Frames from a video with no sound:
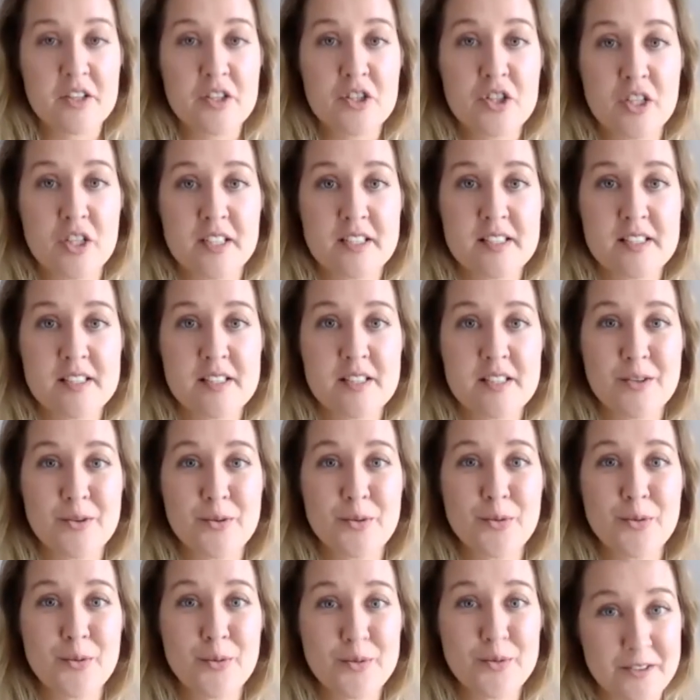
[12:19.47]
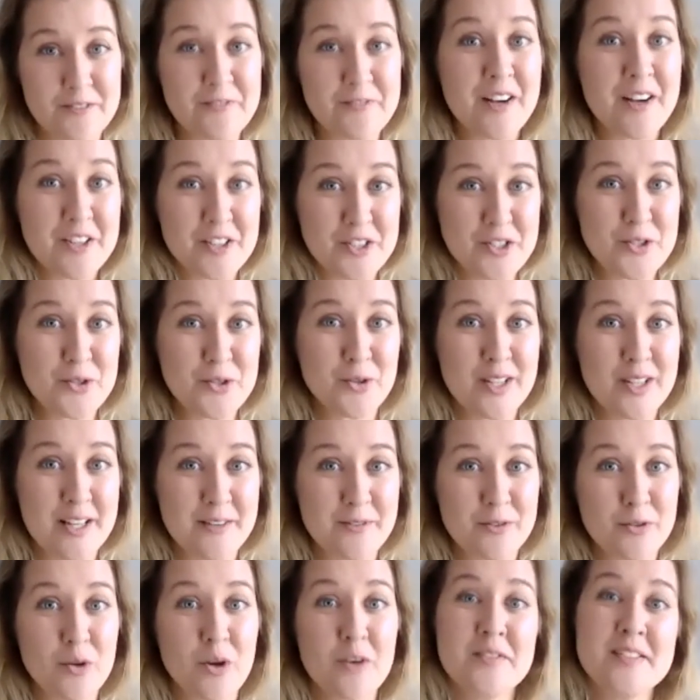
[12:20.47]
just the functional
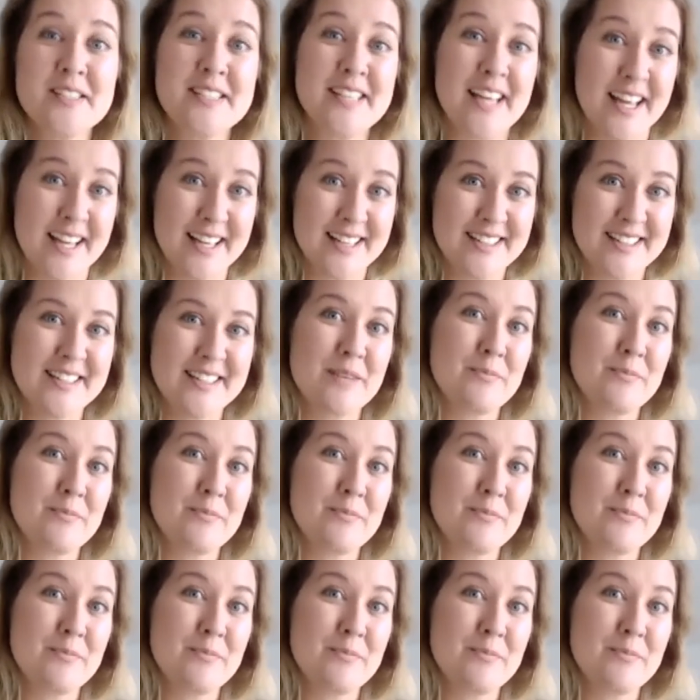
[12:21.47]
level of, say,